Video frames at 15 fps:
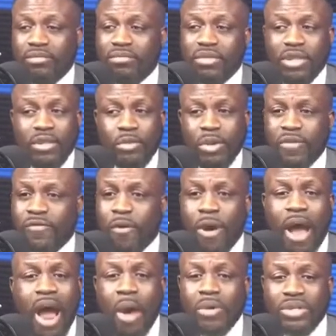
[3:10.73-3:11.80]
3-4
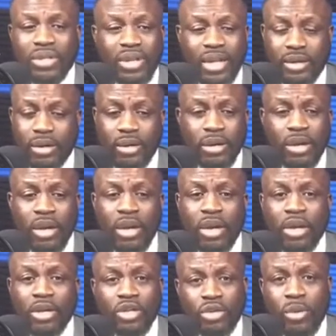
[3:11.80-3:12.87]
hours later.
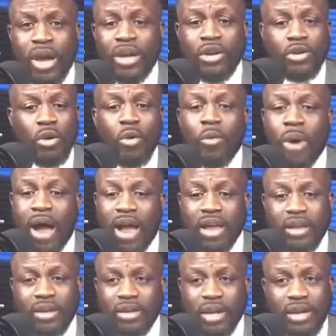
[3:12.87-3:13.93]
So I know
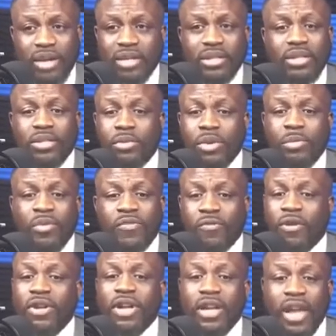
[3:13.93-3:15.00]
why. They're listening to it
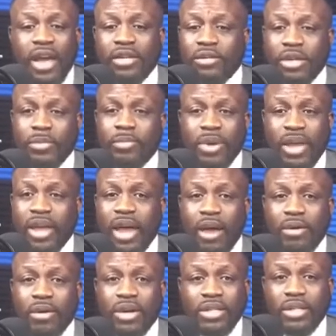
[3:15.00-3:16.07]
before it actually play out,
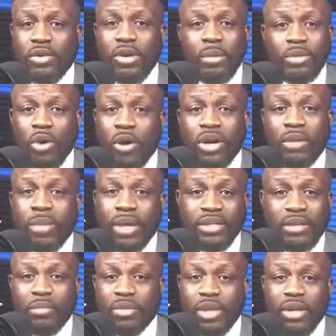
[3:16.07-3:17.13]
because they know I'm talking about
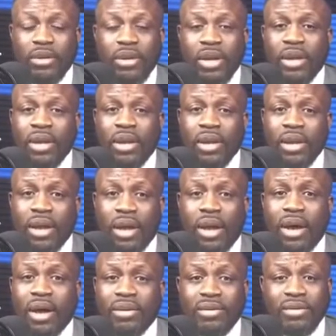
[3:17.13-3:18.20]
something
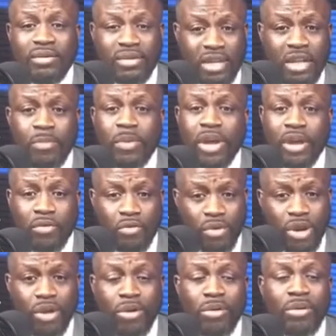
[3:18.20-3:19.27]
deep and
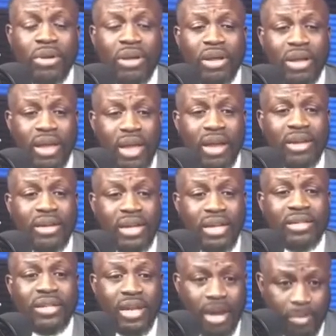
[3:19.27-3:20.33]
real, and
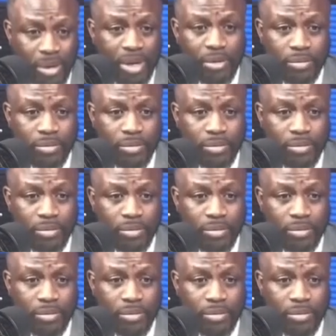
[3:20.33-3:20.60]
it's coming.